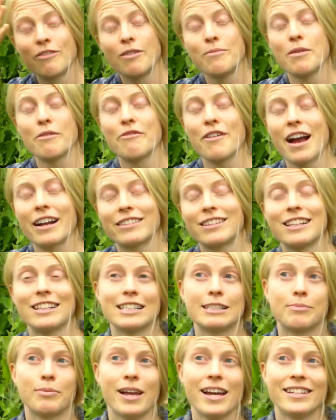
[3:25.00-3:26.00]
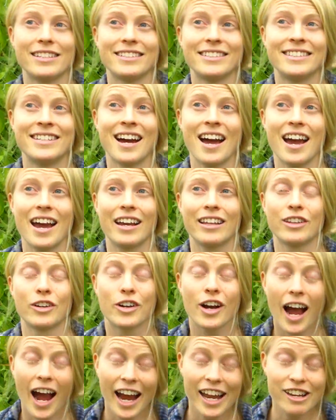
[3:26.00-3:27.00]
from the fact that this plant is dying,
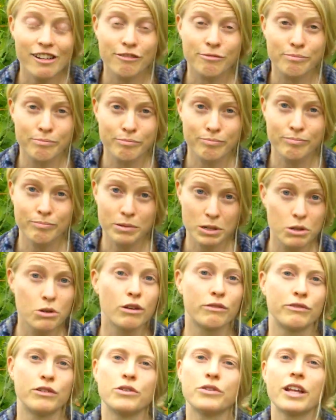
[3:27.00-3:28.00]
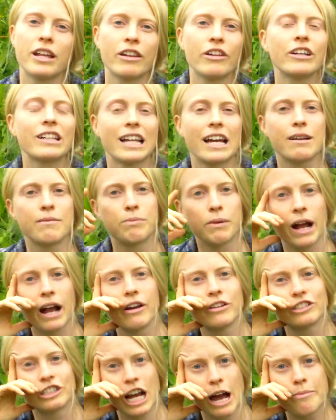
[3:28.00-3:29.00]
they're kind of beautiful. They look like
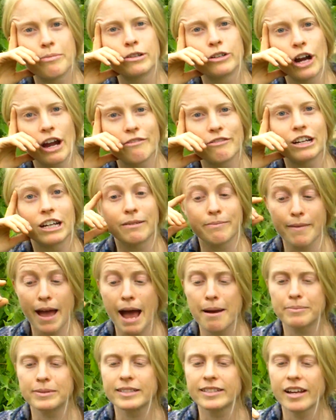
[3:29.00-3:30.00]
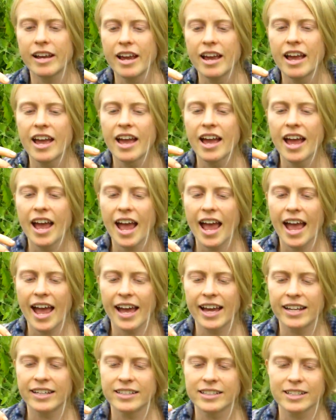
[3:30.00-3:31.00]
brown topographic maps.
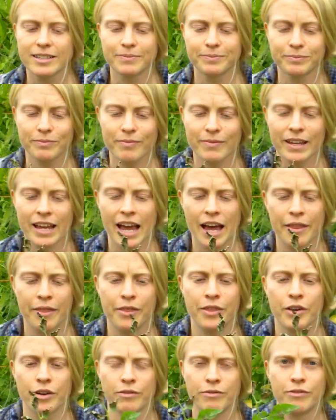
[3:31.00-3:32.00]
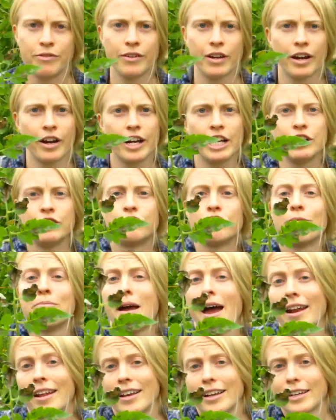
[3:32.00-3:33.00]
And yeah, they're very
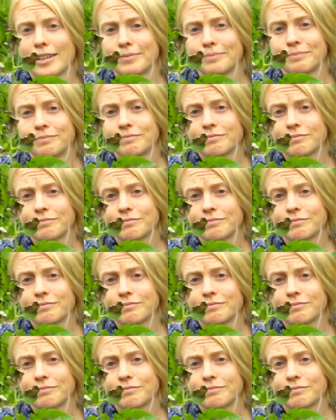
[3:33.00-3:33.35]
dramatic